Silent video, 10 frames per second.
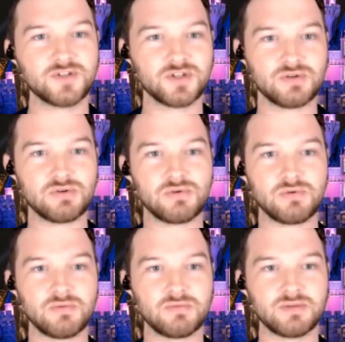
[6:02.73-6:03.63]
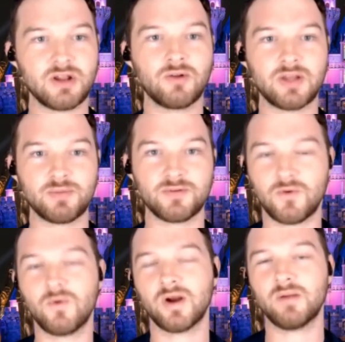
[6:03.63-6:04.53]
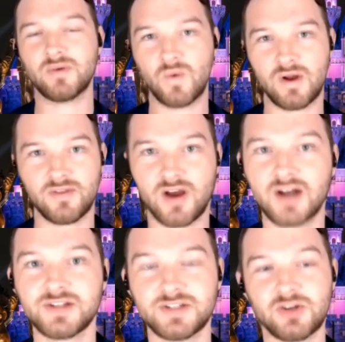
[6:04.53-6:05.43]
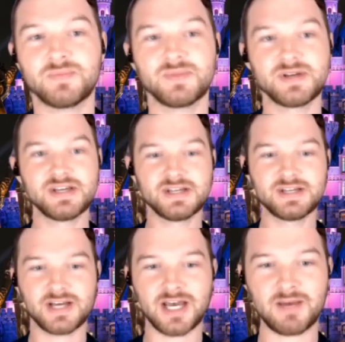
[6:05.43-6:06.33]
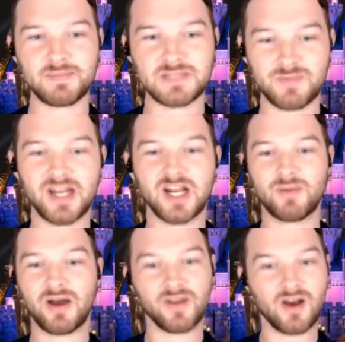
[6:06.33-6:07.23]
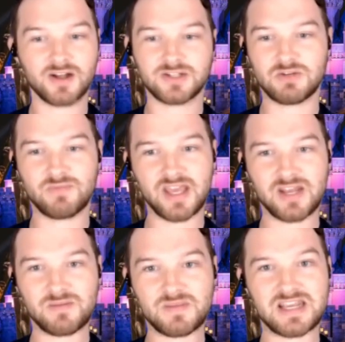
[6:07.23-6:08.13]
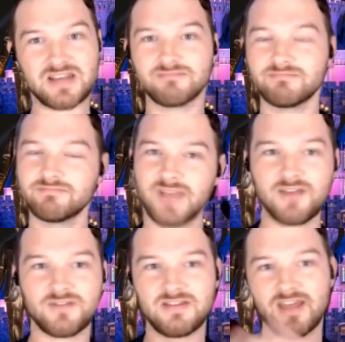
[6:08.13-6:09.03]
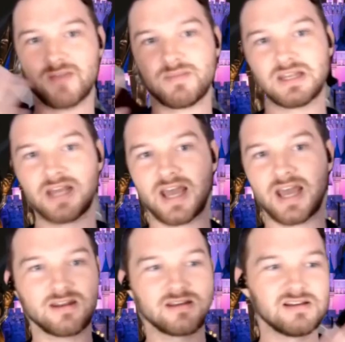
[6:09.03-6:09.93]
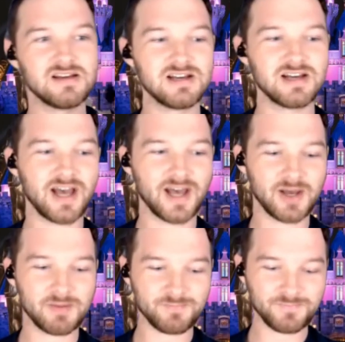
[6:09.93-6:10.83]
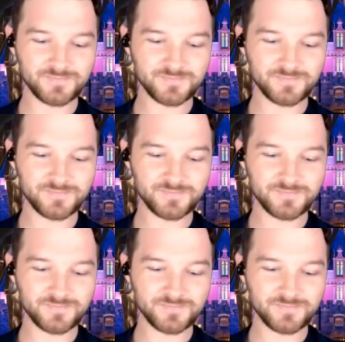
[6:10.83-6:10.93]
to not only perform but wear the costume. Mm-hmm. Um, depending upon the costume, they can be heavy, they can be light, um,